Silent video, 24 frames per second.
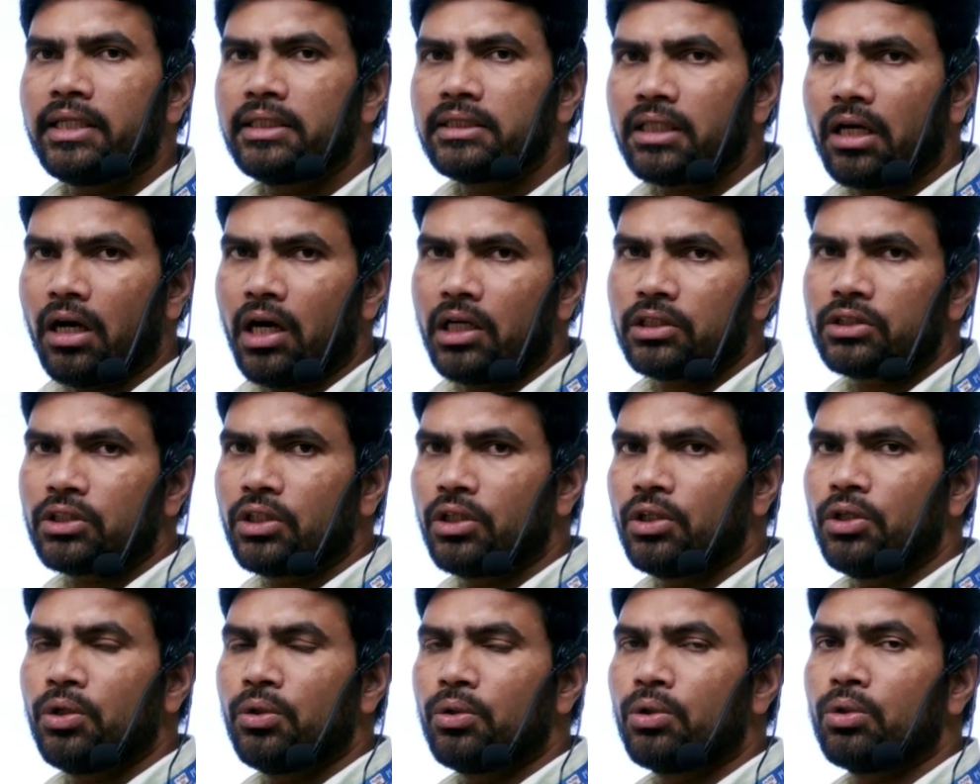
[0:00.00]
is
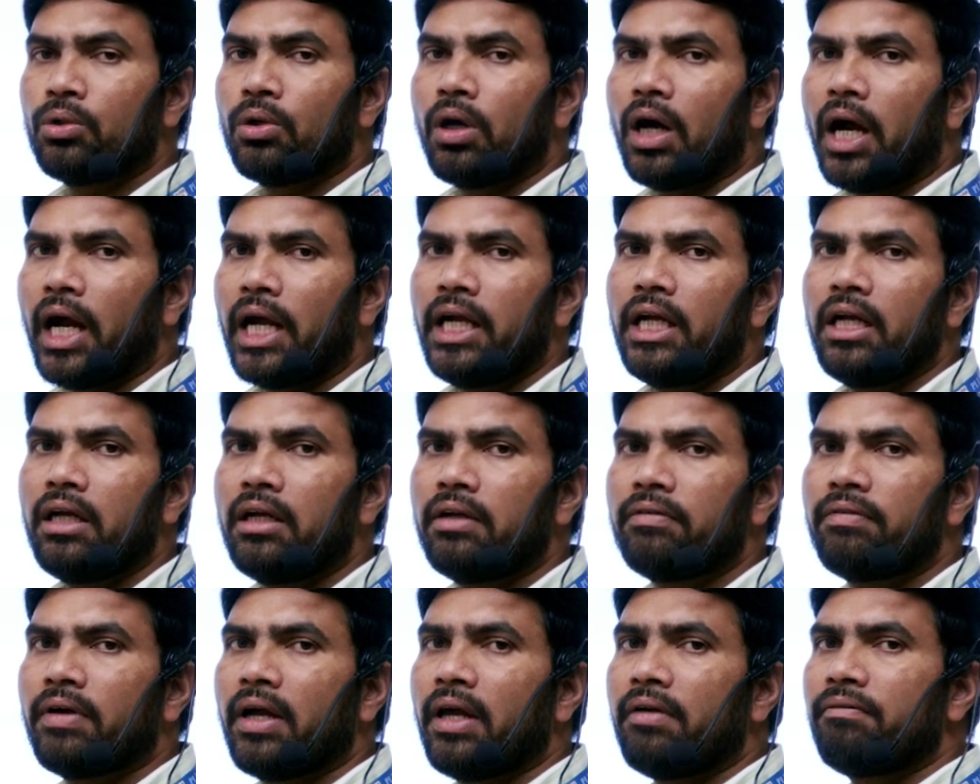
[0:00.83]
asking you to
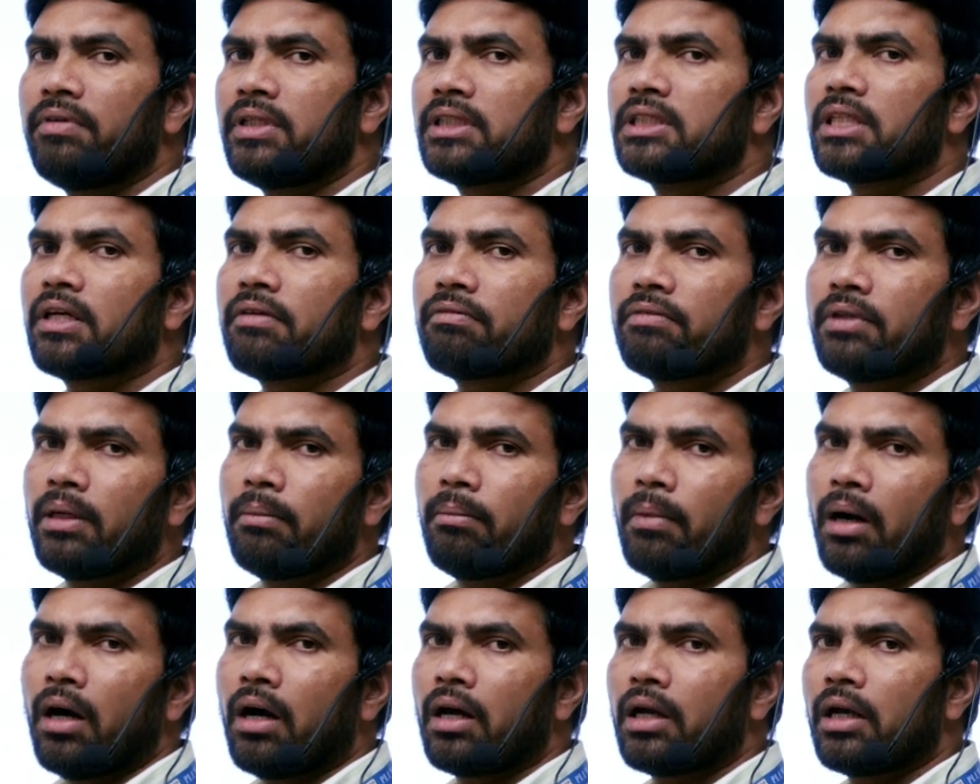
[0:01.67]
identify which of
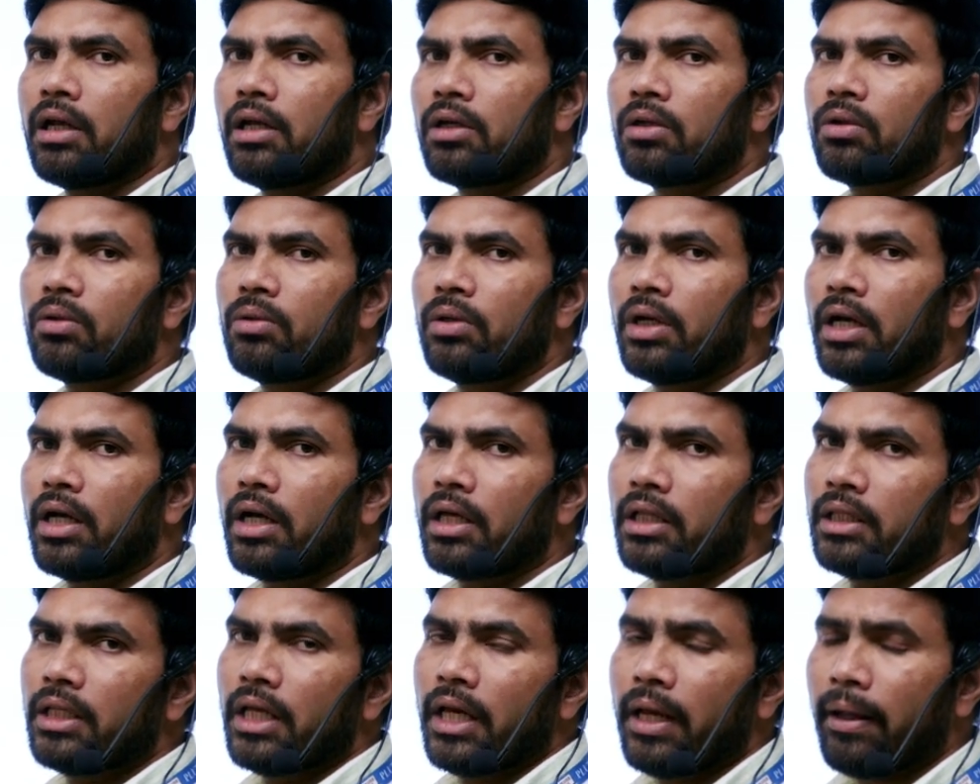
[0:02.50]
them are included
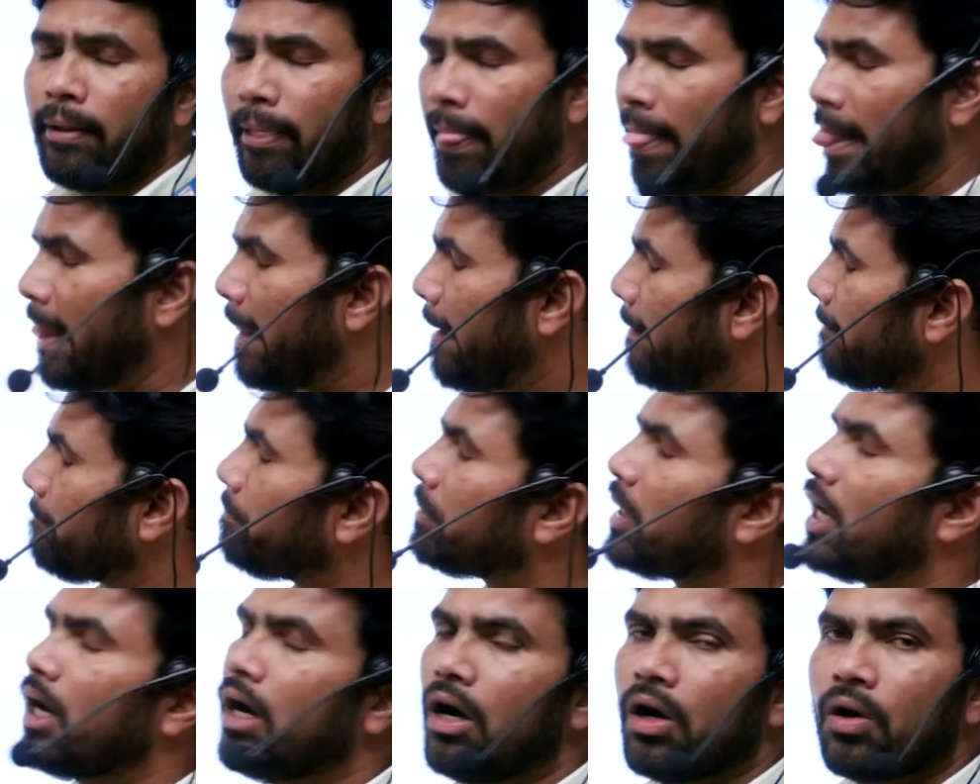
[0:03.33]
in
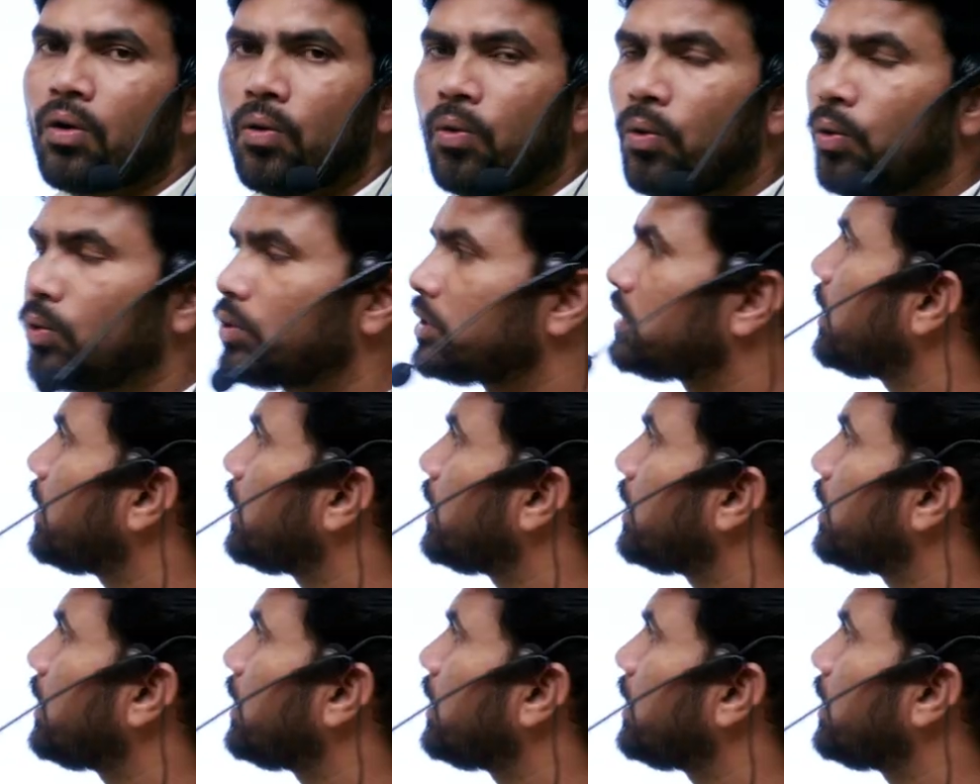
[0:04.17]
the core